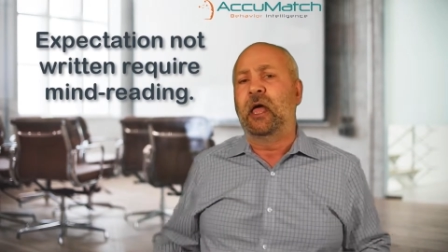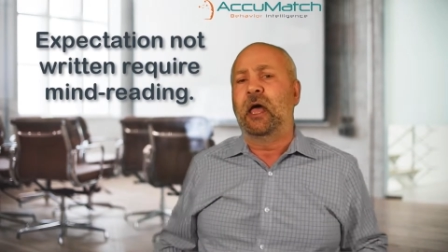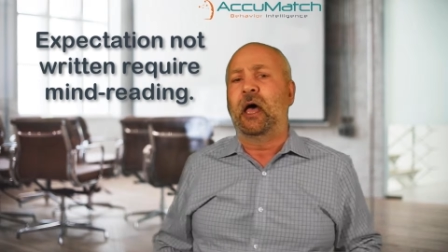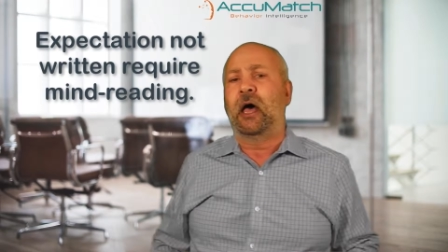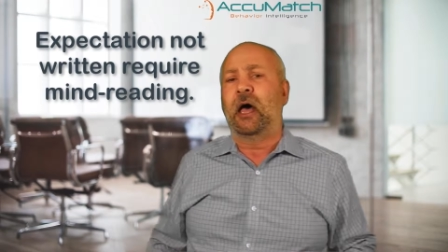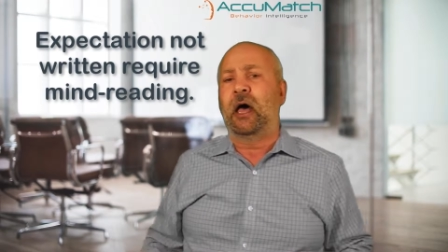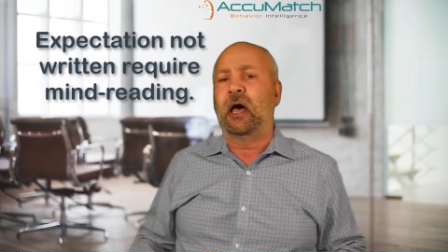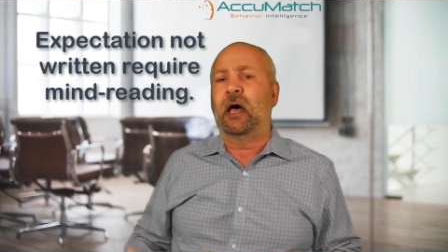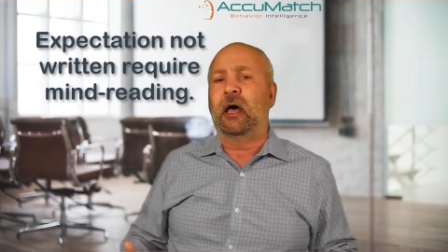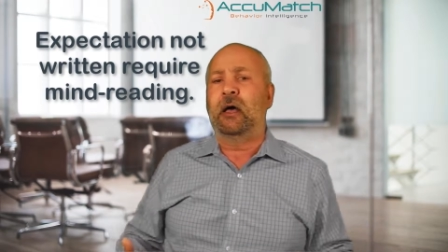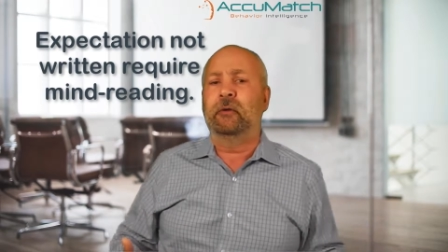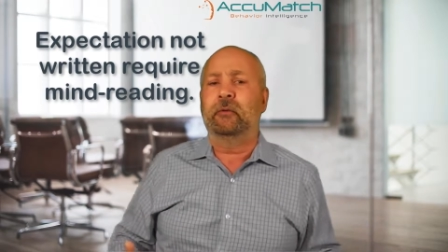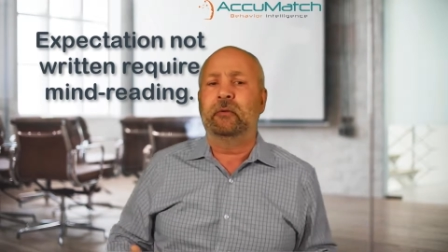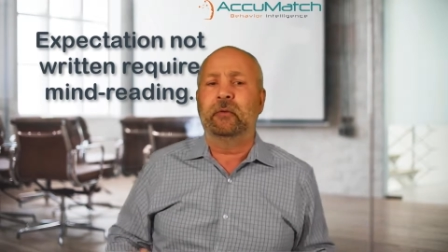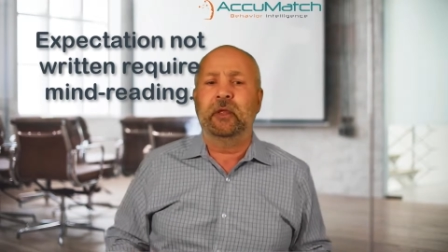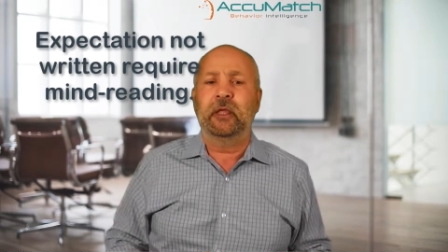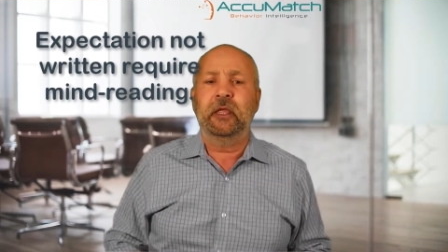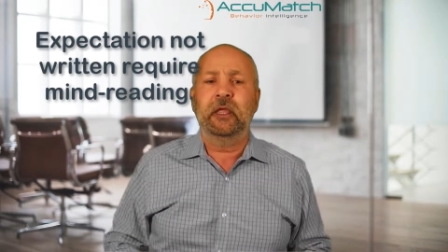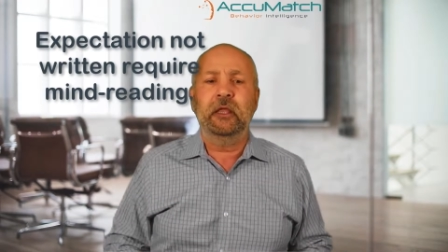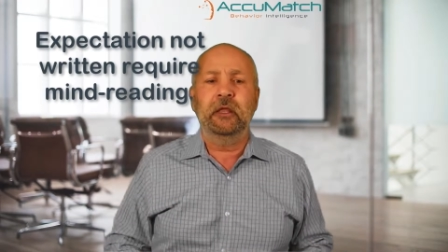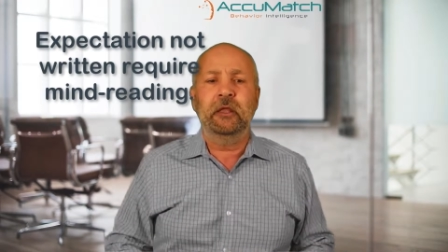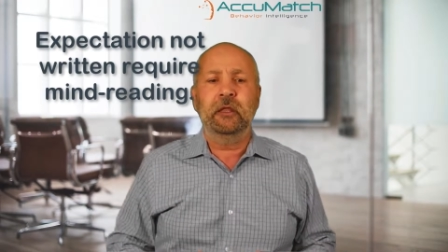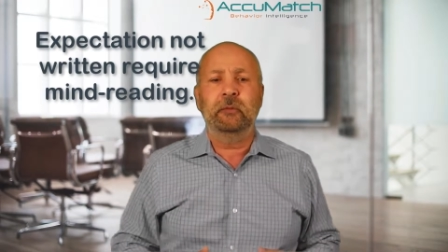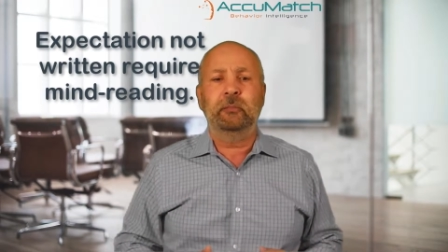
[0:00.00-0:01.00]
are
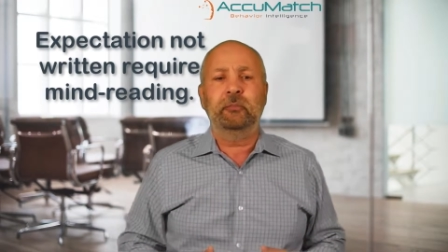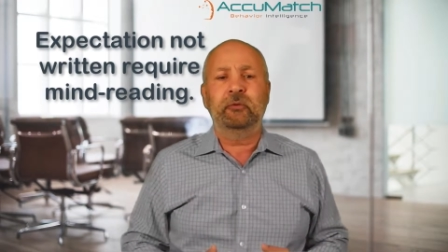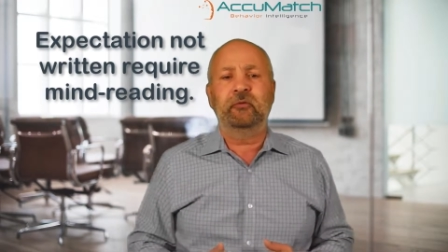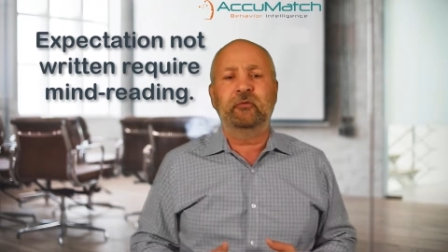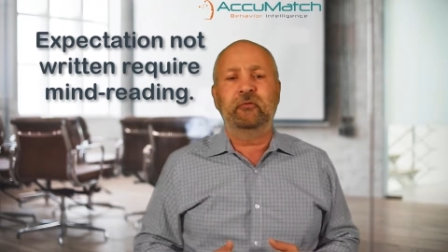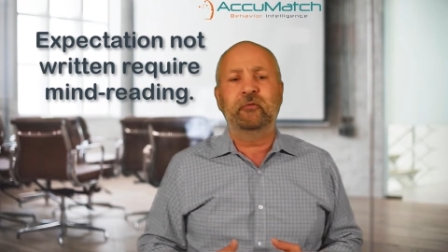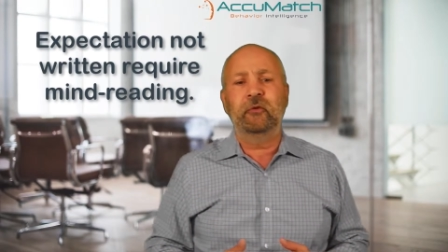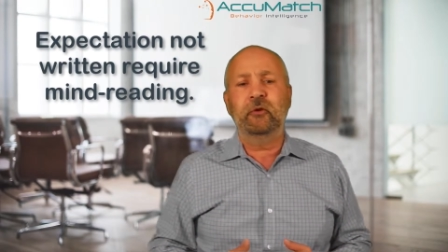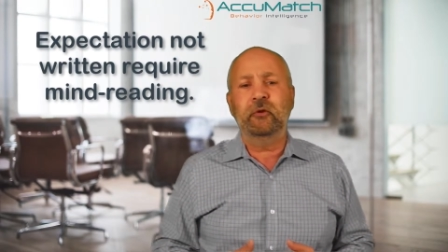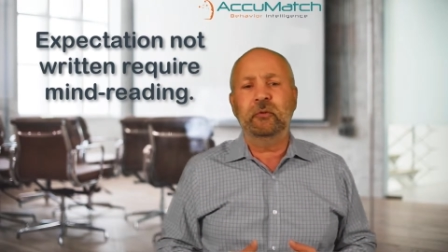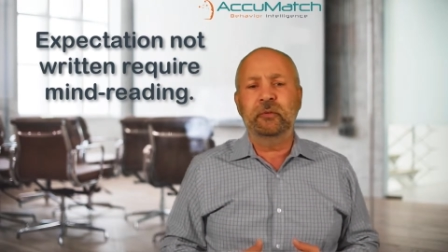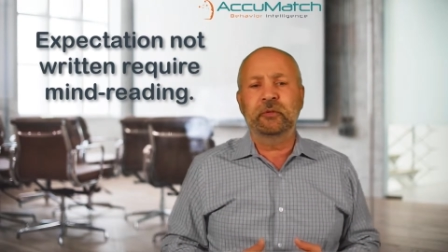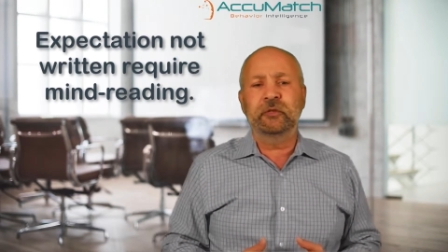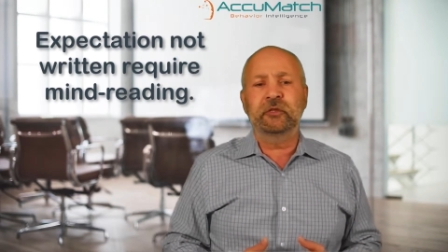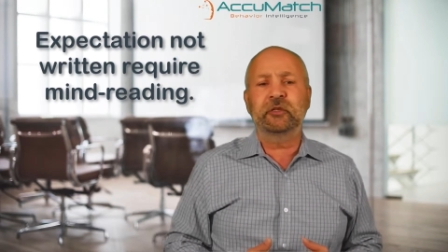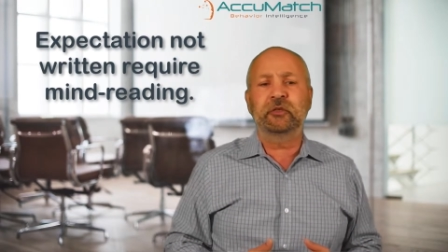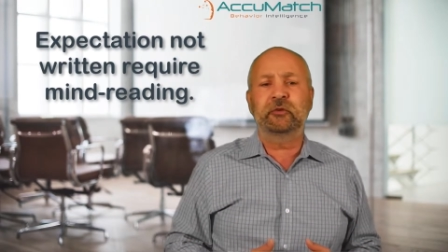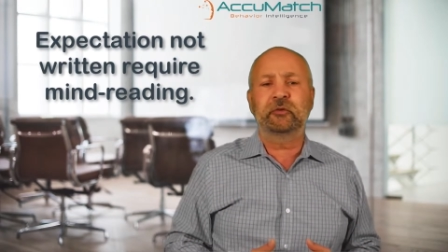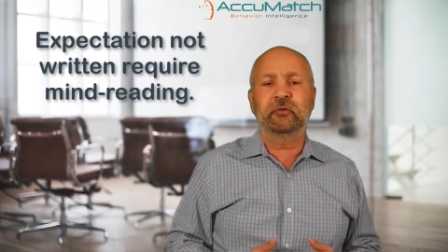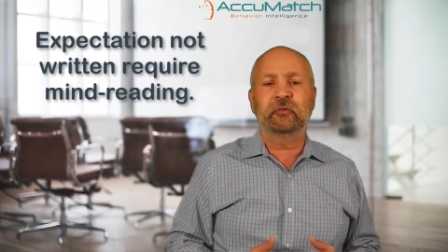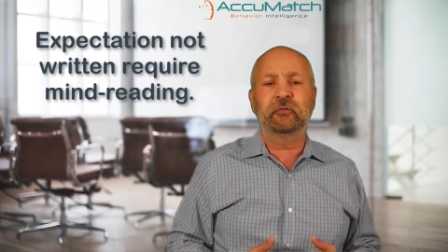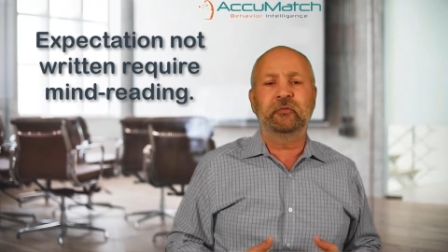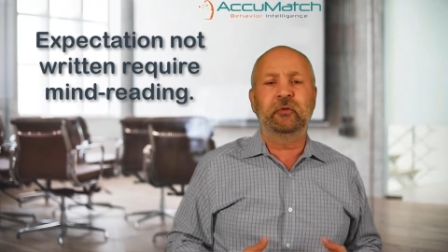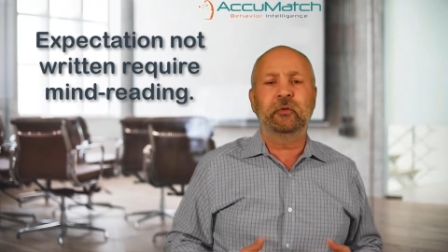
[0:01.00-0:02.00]
in the performance
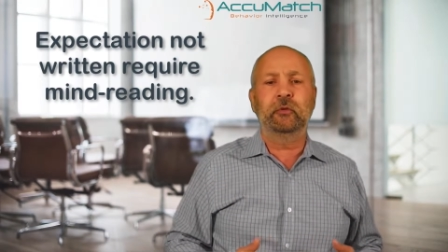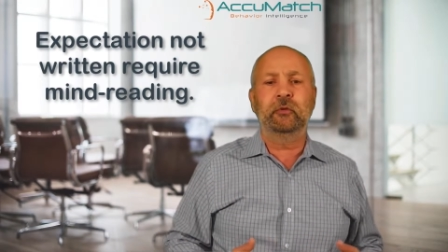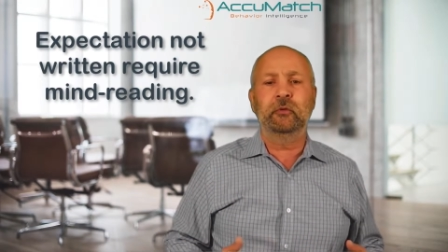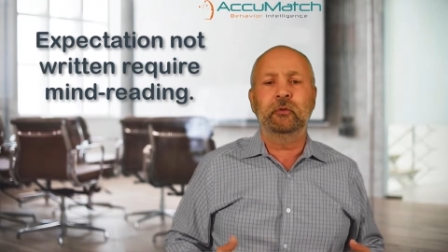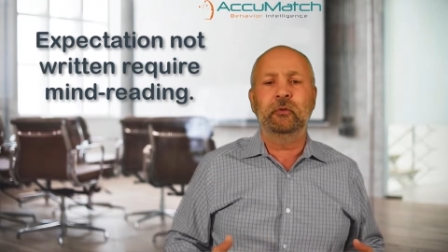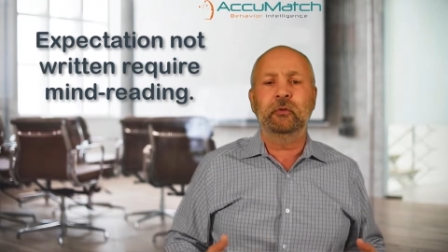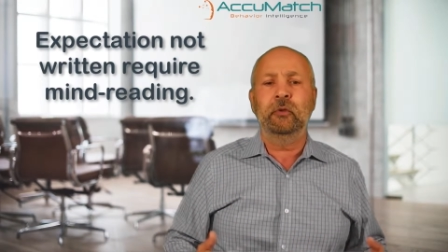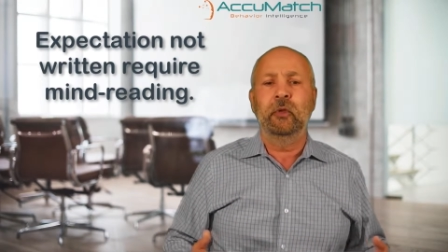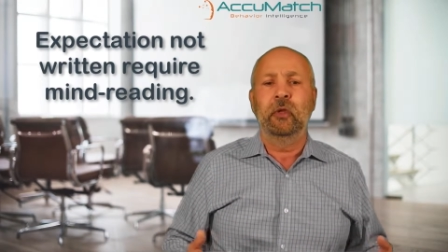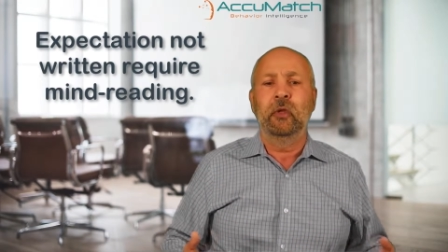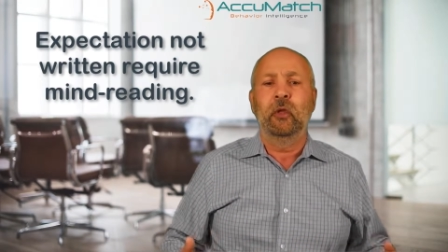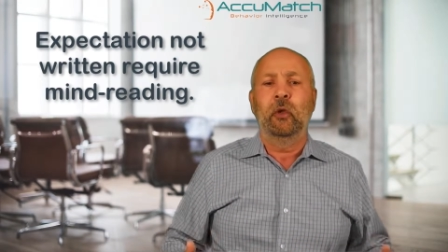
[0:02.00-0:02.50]
review